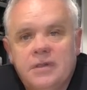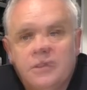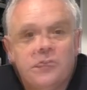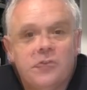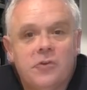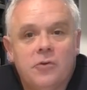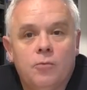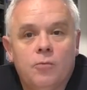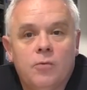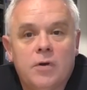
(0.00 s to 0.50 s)

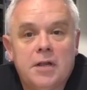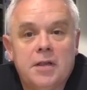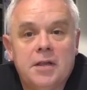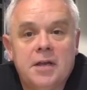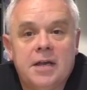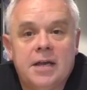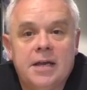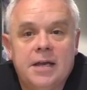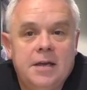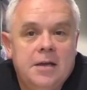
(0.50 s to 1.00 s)
So one of
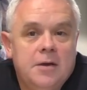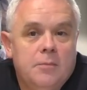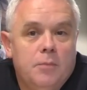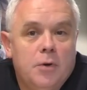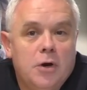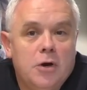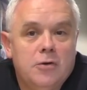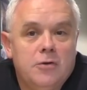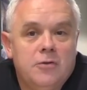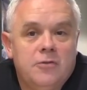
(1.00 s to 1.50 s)
the key
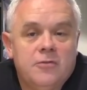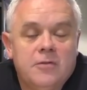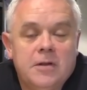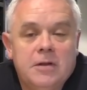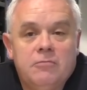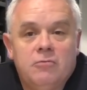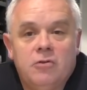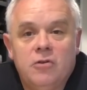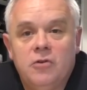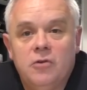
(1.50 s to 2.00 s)
components
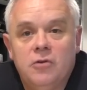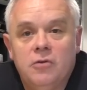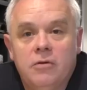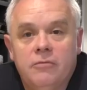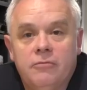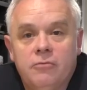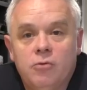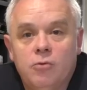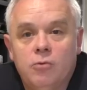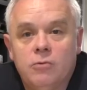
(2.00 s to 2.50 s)
left to do,
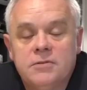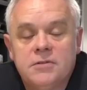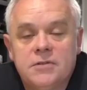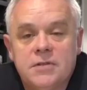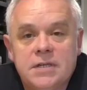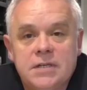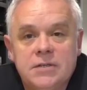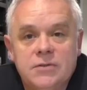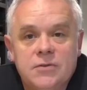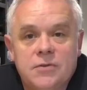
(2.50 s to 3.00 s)
of course,
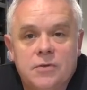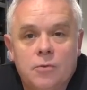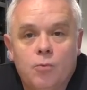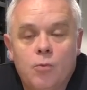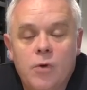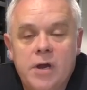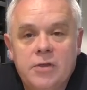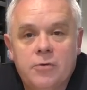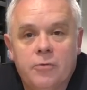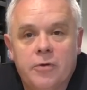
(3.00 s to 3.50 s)
is the
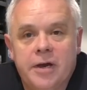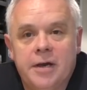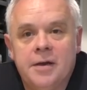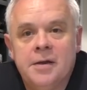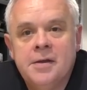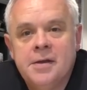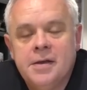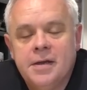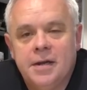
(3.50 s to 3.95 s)
weathering.